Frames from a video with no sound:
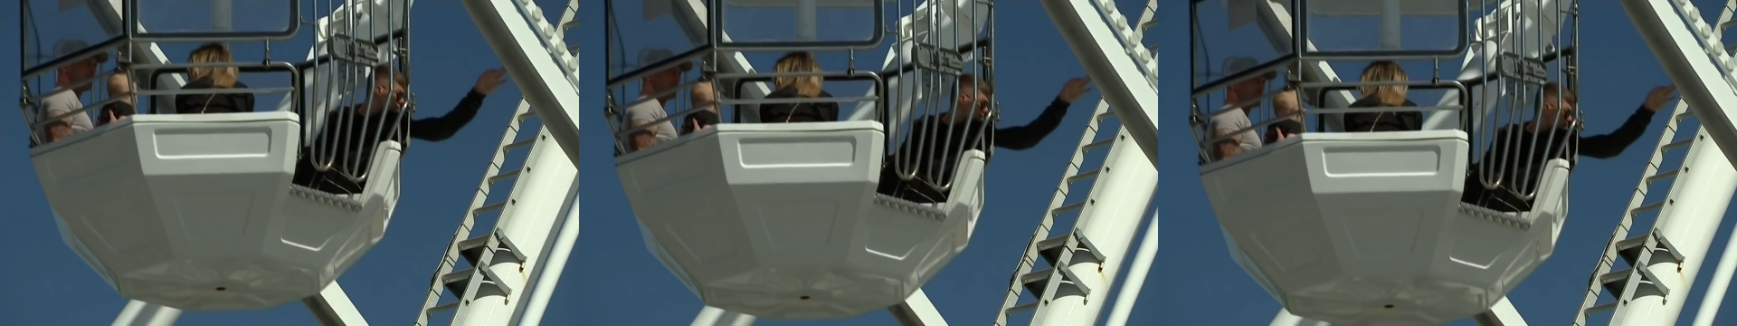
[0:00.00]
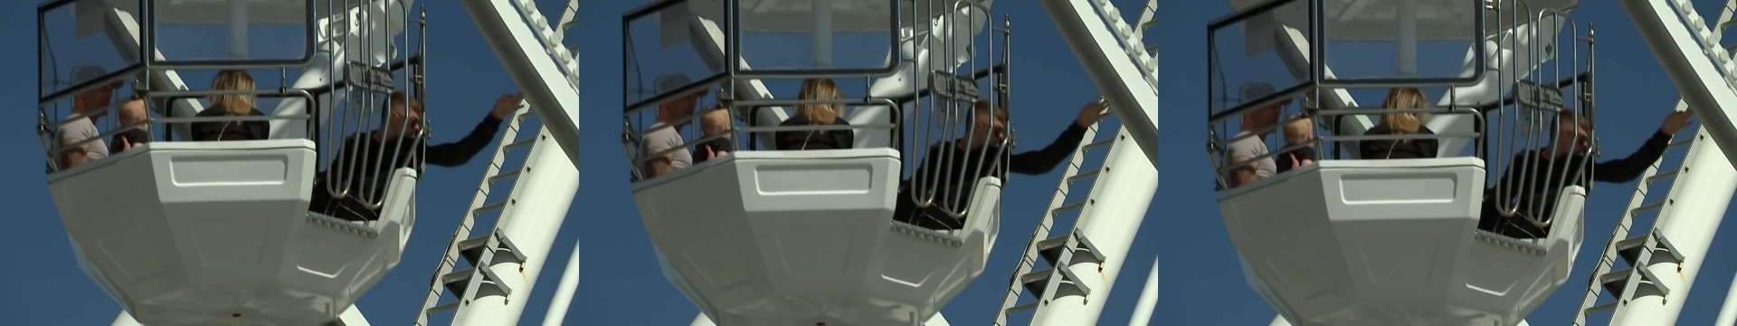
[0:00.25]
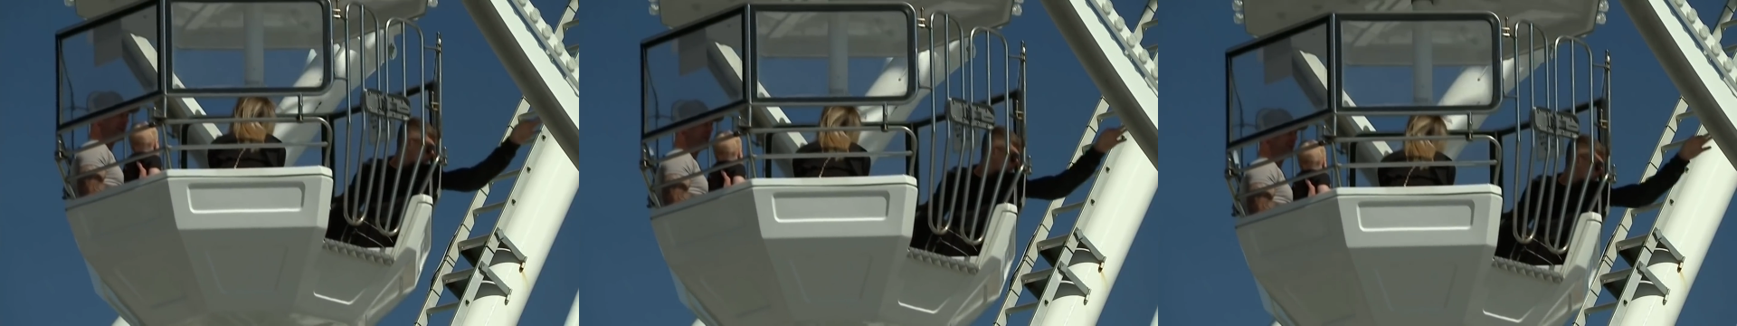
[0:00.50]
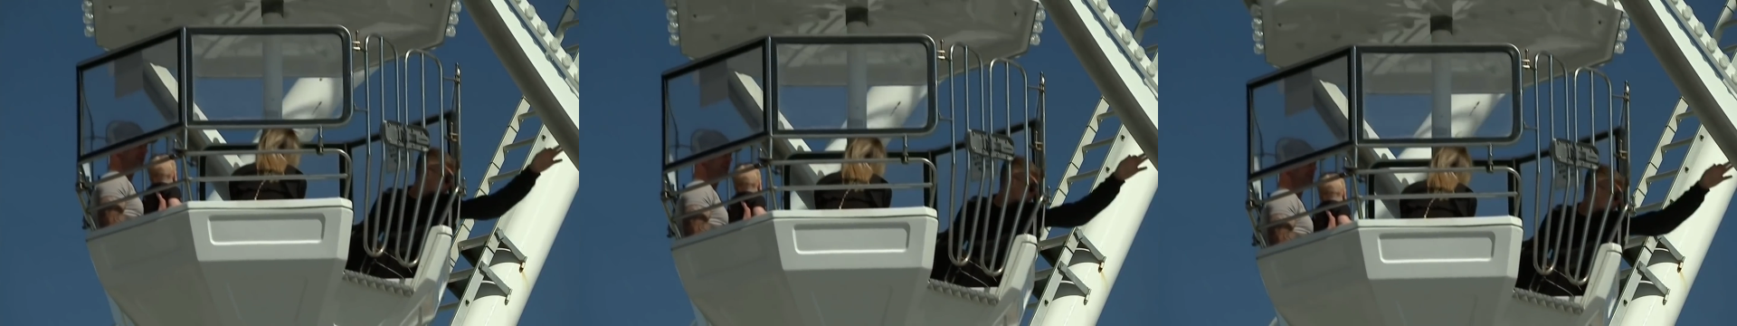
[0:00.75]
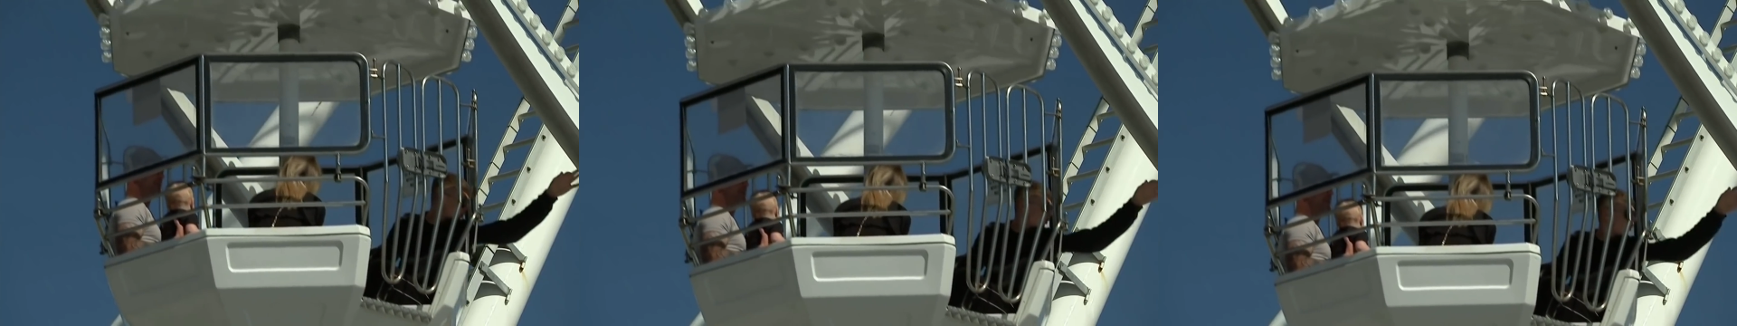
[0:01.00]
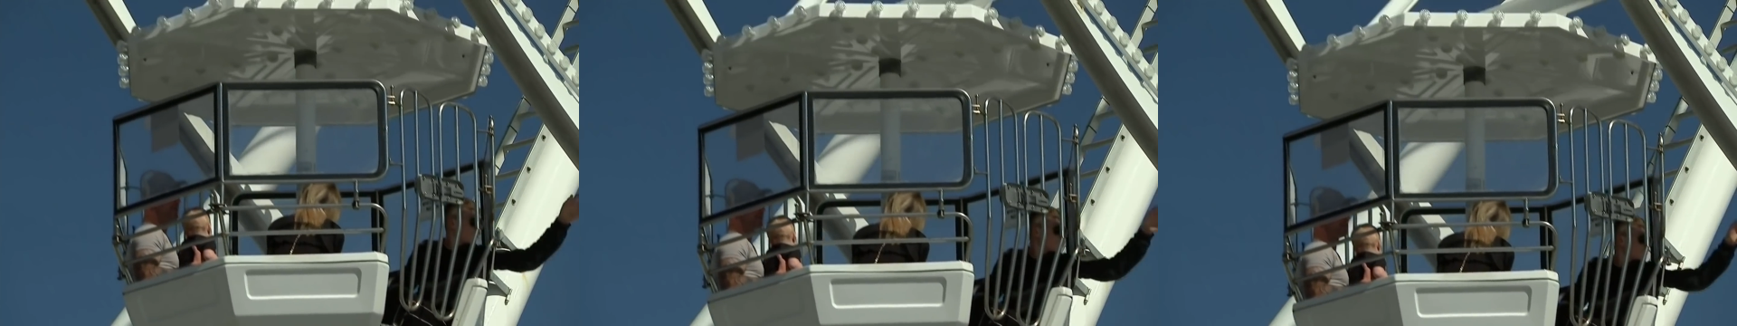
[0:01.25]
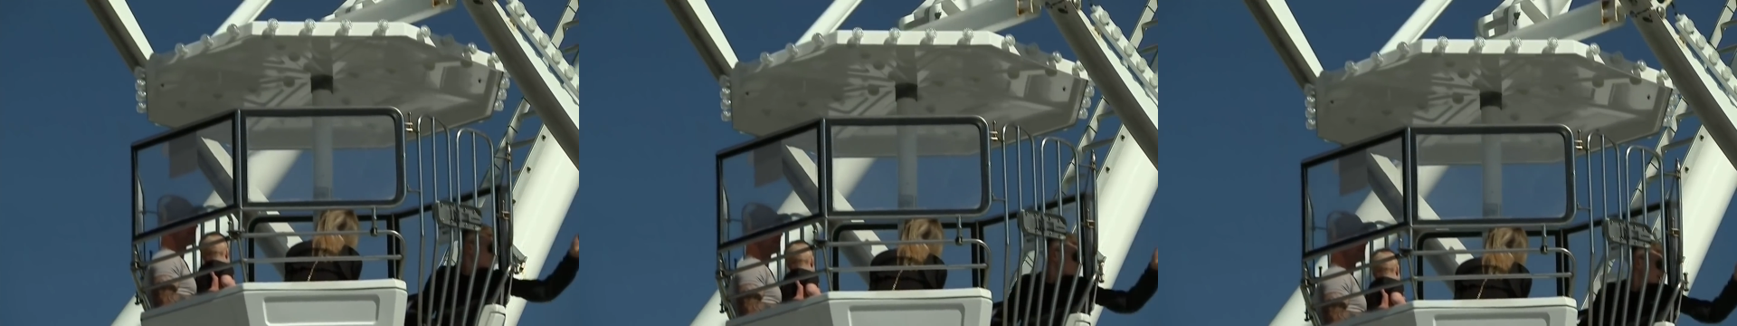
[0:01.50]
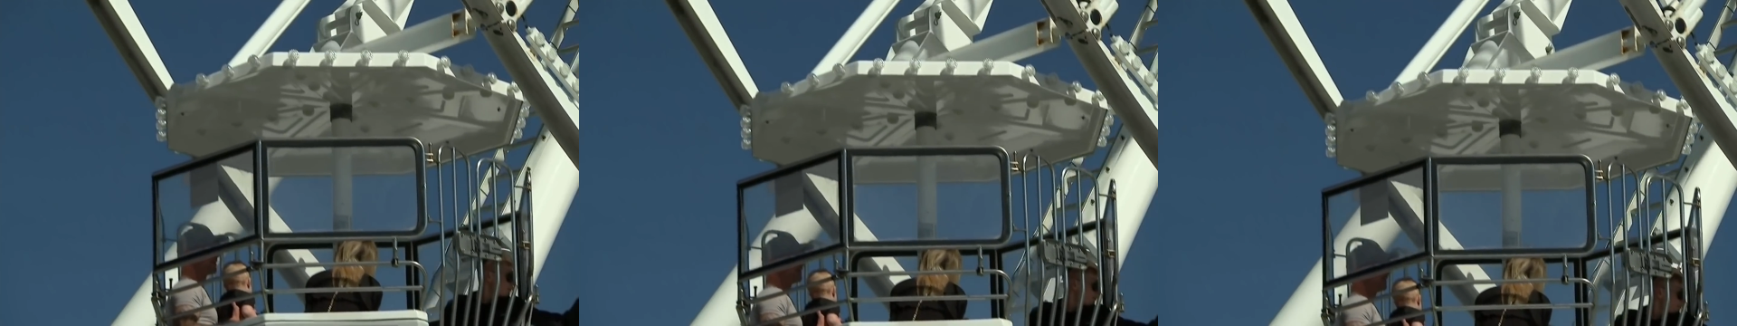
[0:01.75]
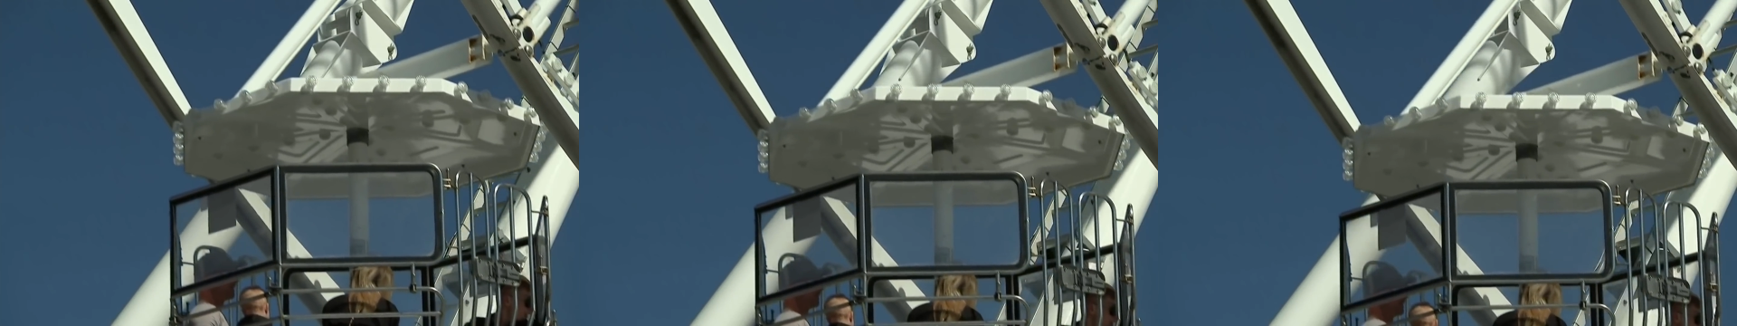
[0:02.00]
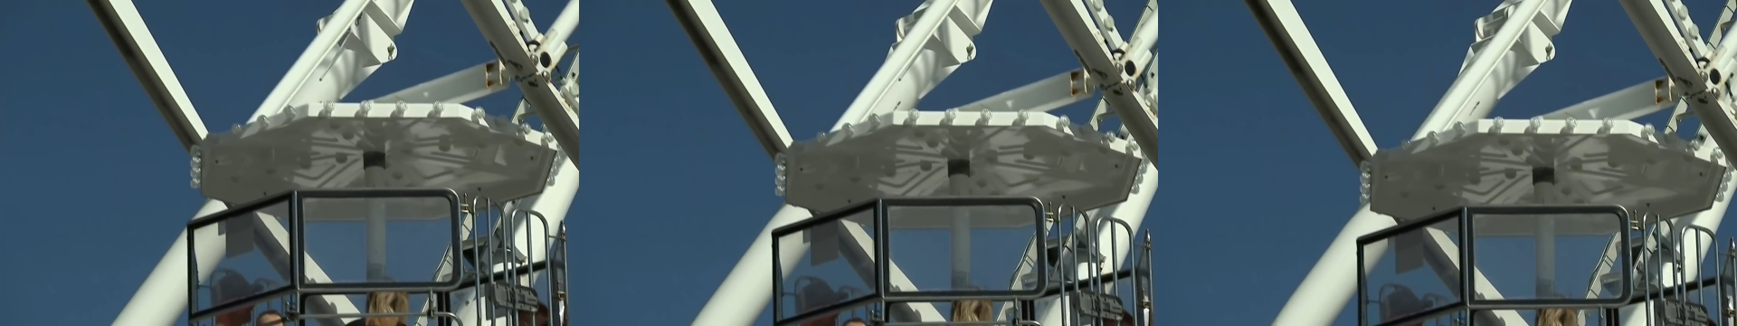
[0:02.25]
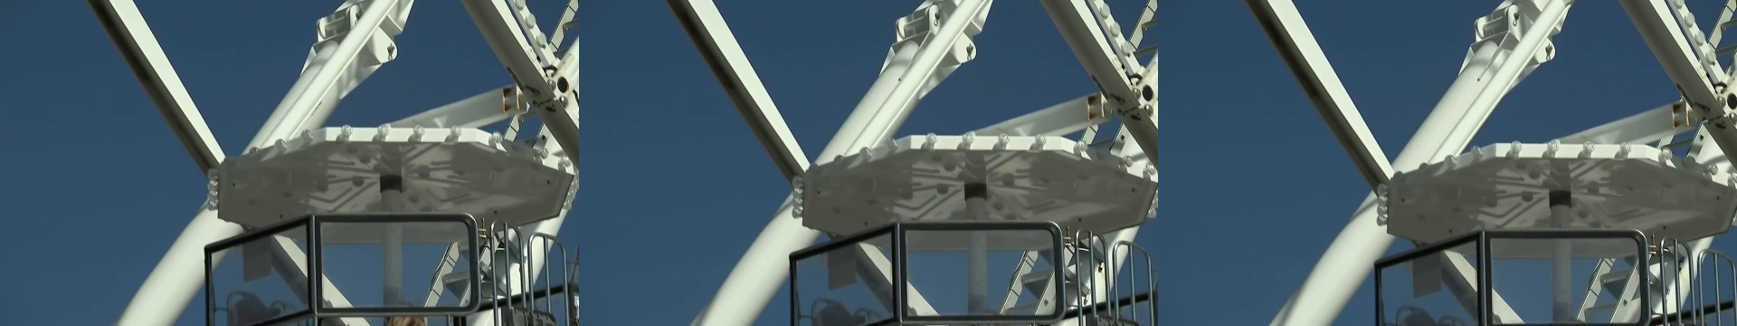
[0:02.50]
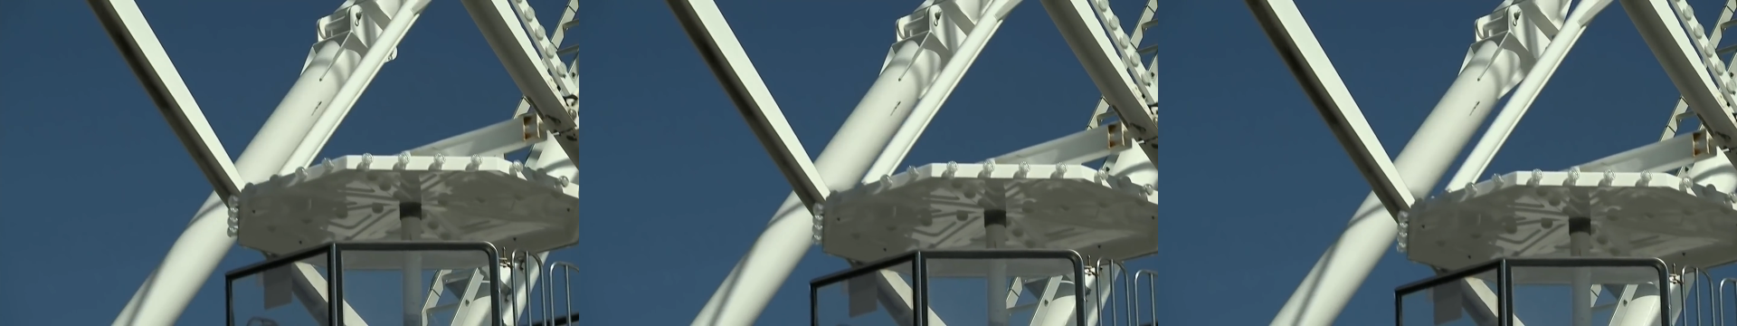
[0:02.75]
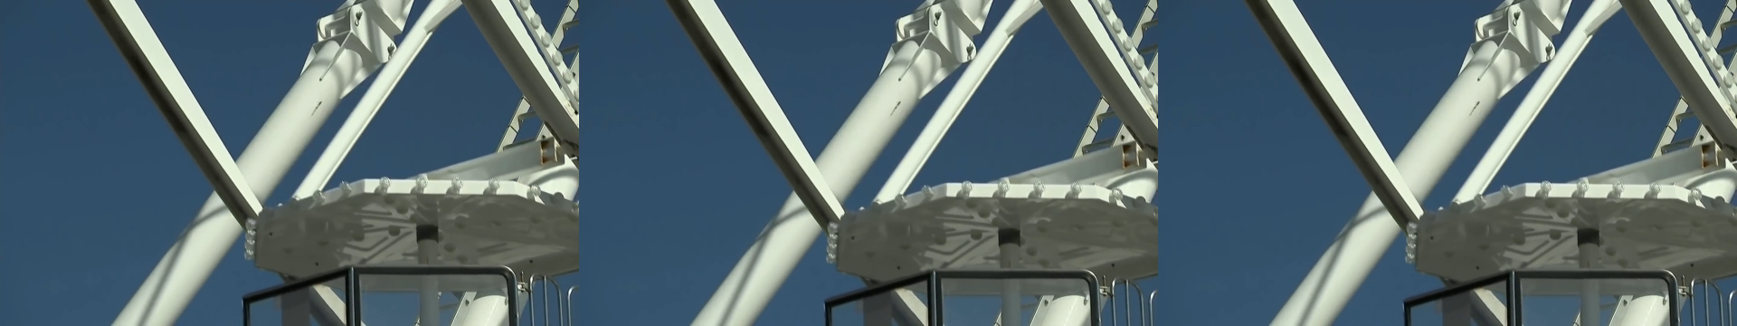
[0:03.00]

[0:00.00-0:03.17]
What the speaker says: [unreadable: no face in view]